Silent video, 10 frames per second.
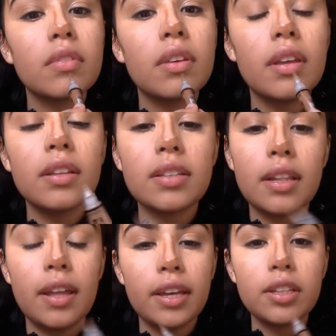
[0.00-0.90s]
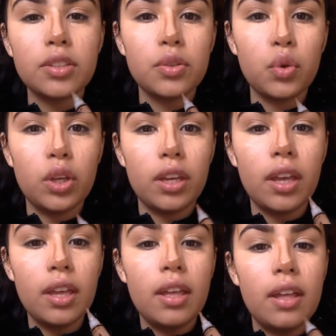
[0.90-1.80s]
And I like doing
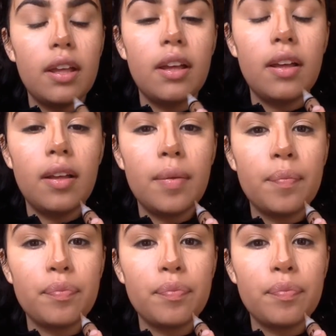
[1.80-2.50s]
a